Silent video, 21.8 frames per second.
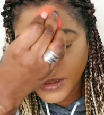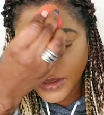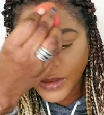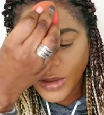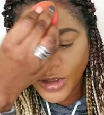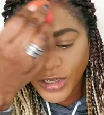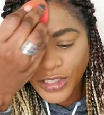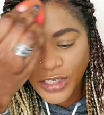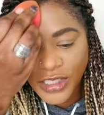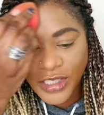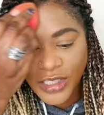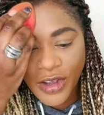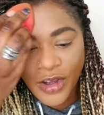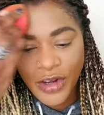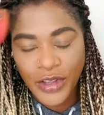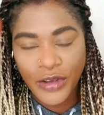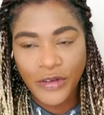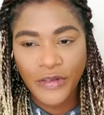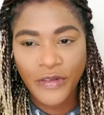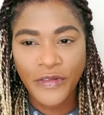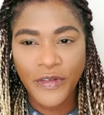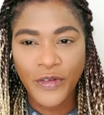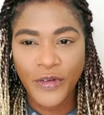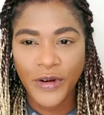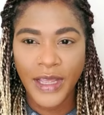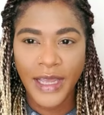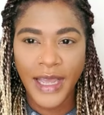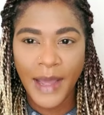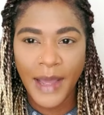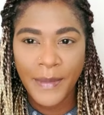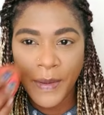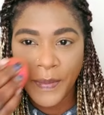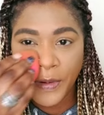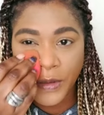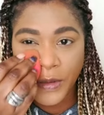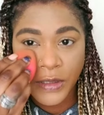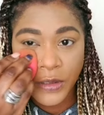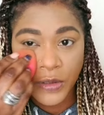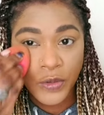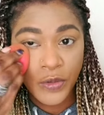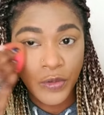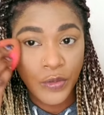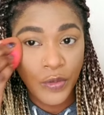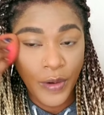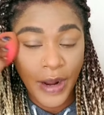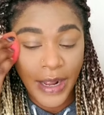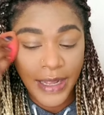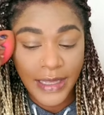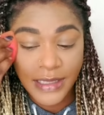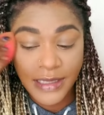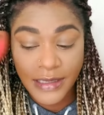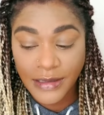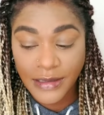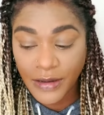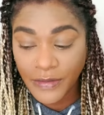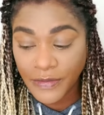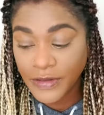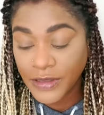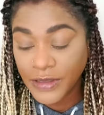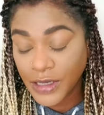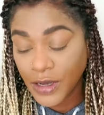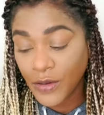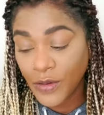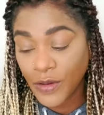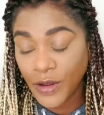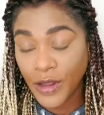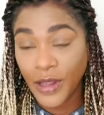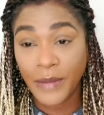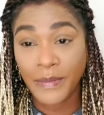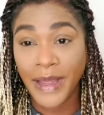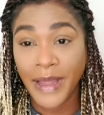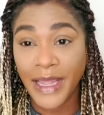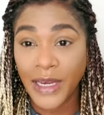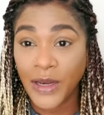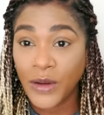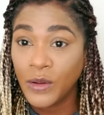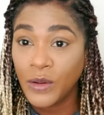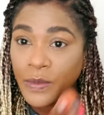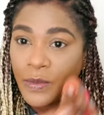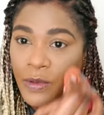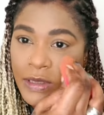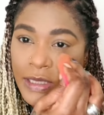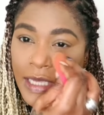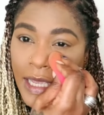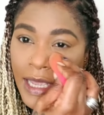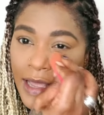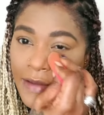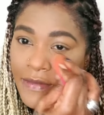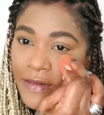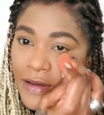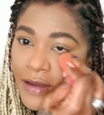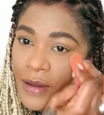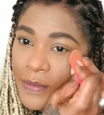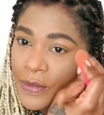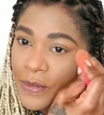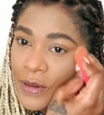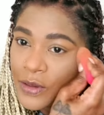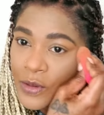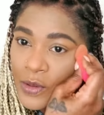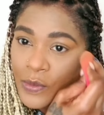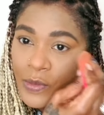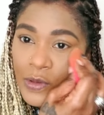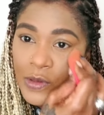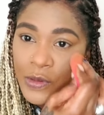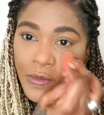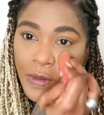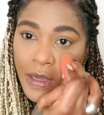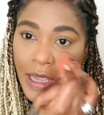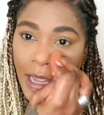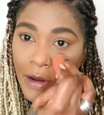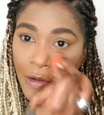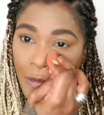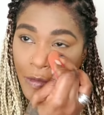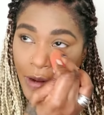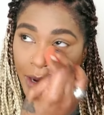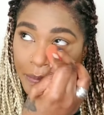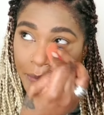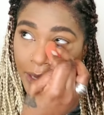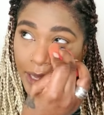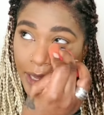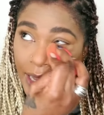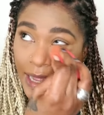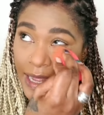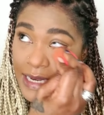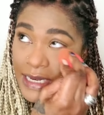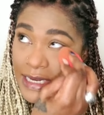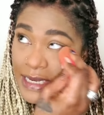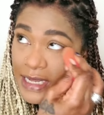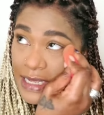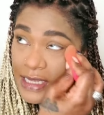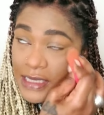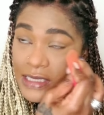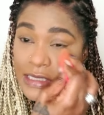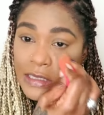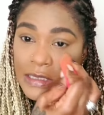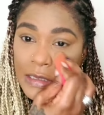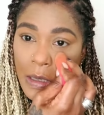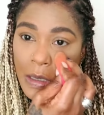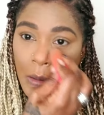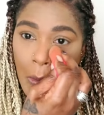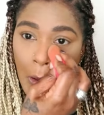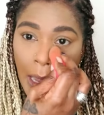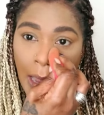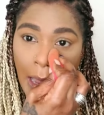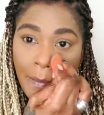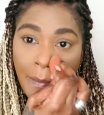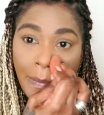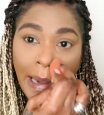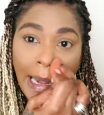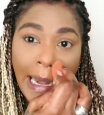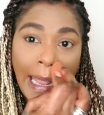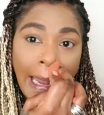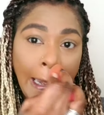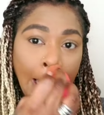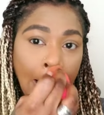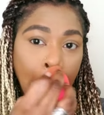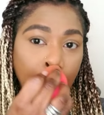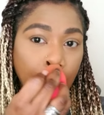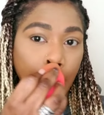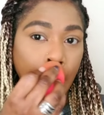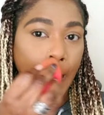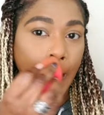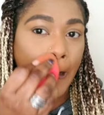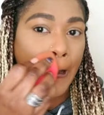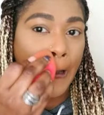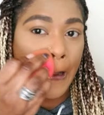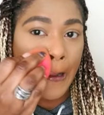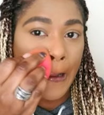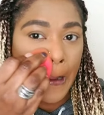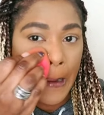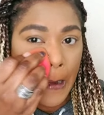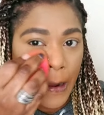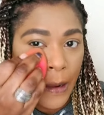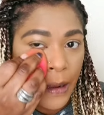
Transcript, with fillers: Not just on your phone. Like I'm a person who writes stuff down in my notebooks. I have a couple notebooks where I write my ideas down. I plan everything.